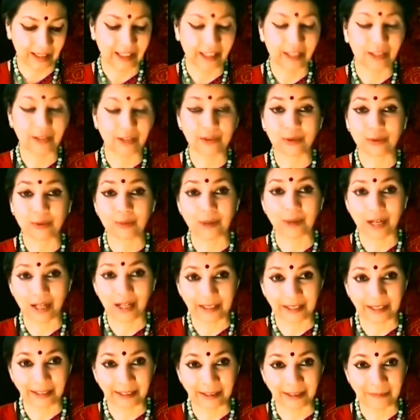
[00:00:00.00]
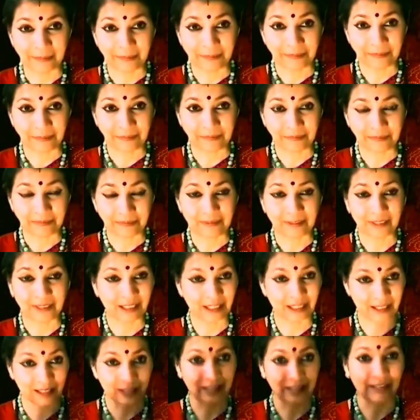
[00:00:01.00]
King Sumali,
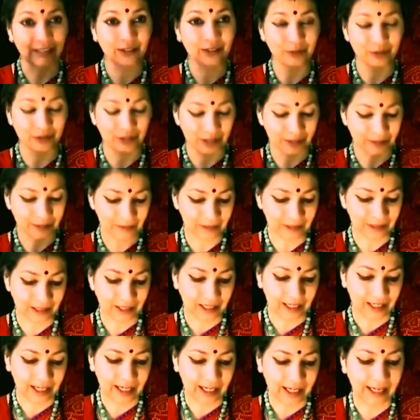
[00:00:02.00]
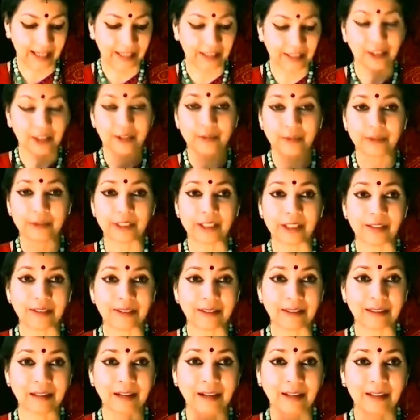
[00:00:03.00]
this is another Asura, and
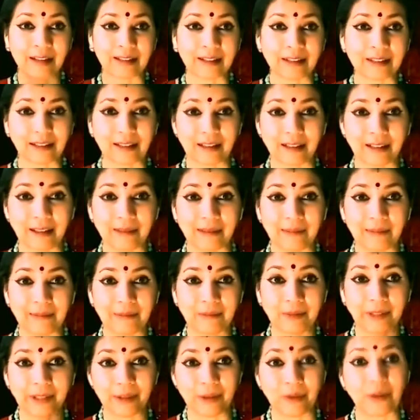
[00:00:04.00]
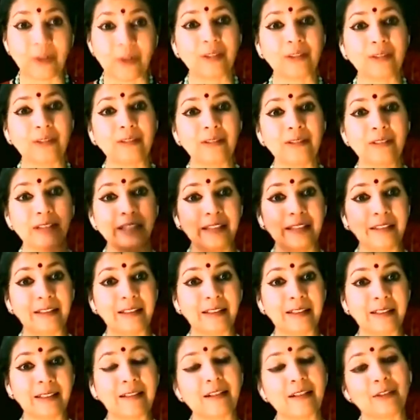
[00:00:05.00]
Queen Tadaka were all
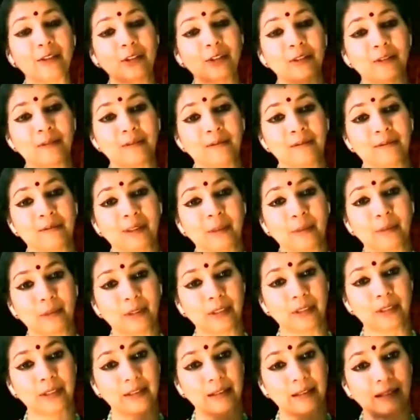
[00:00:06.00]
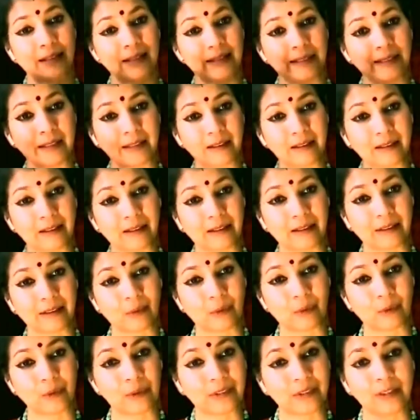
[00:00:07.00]
in discussion. They were discussing this
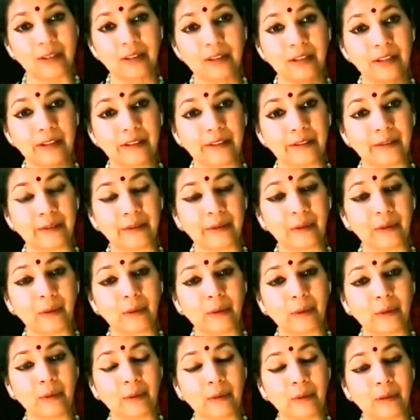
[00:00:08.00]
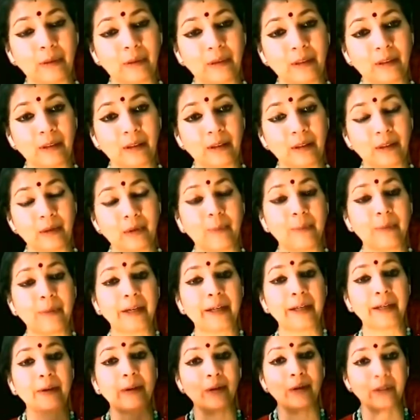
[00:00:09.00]
whole scene, Oh
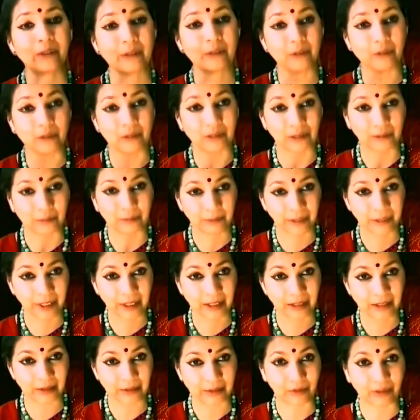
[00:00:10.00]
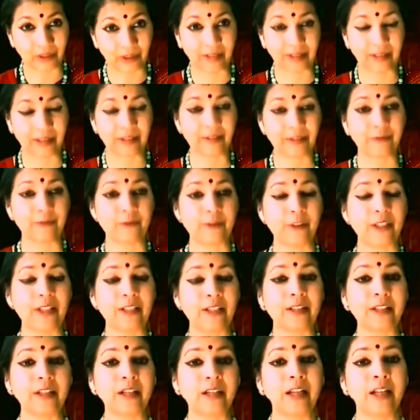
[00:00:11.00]
my God, all the big Asuras are
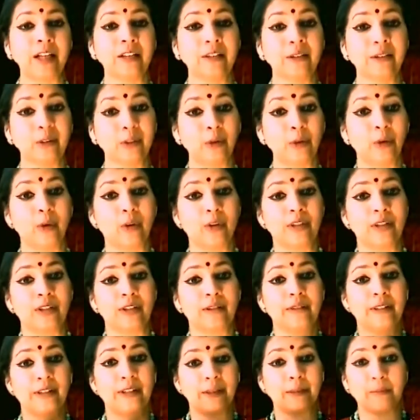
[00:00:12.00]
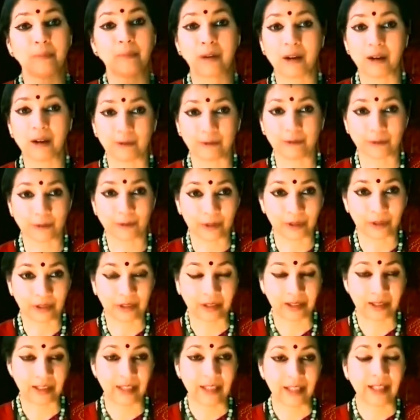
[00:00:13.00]
defeated. The lords are very
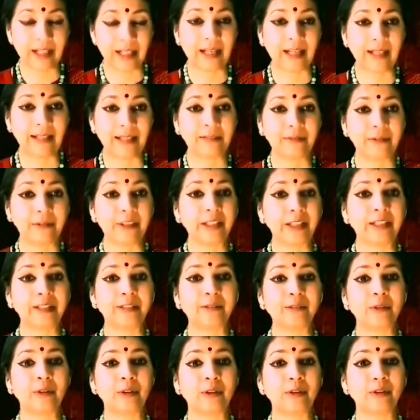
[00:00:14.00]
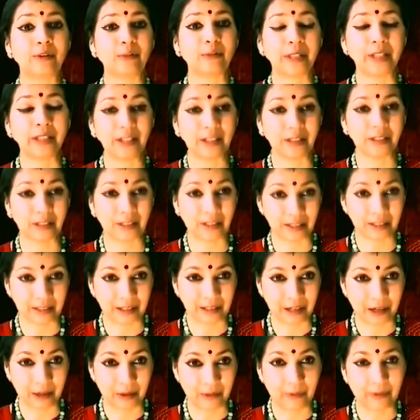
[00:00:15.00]
powerful and we cannot do
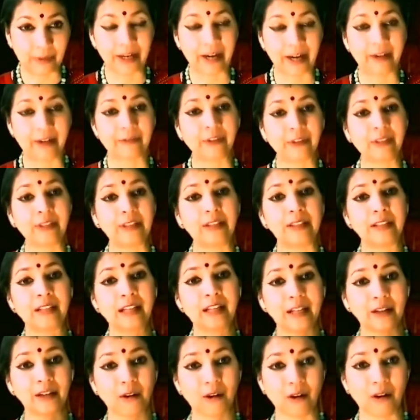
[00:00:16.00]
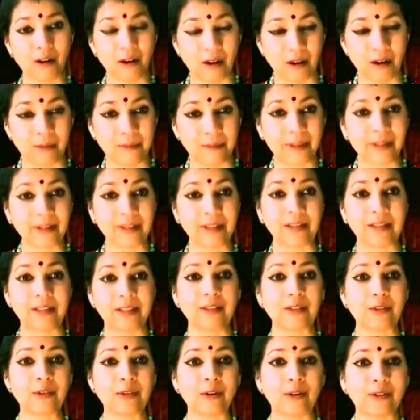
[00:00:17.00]
anything now. We have to stay calm and this
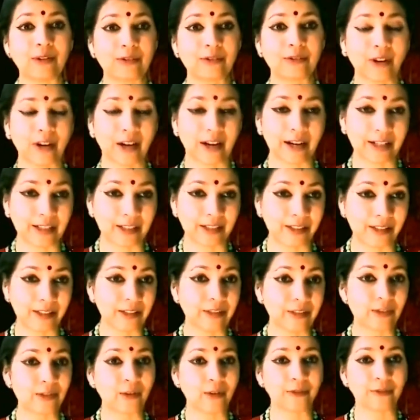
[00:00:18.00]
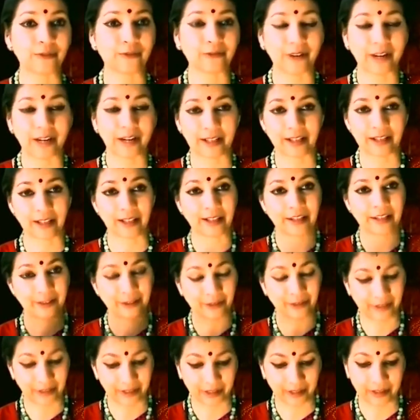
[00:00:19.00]
is not right. This is not fair,
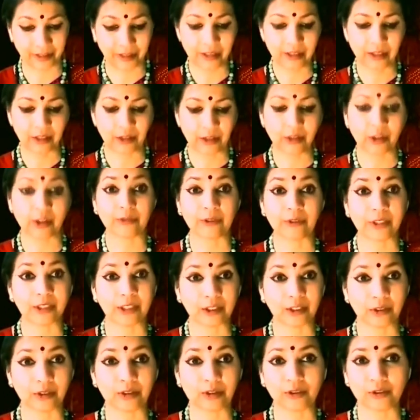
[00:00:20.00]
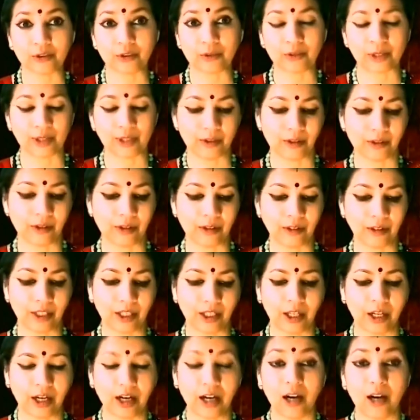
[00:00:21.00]
kind of thing. Conversation is going on.
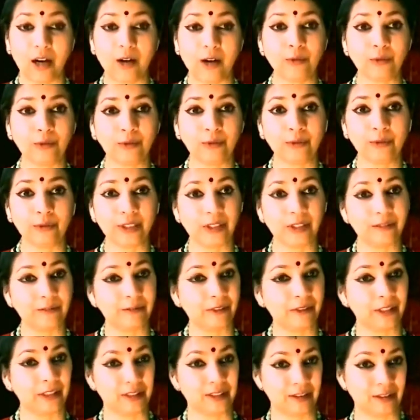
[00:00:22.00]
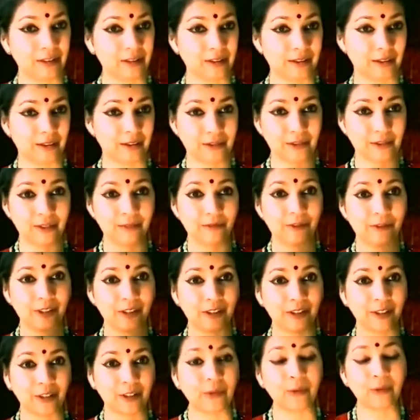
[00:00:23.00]
How do we defeat the
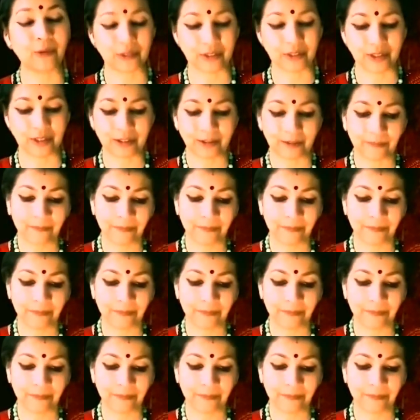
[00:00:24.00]
lords?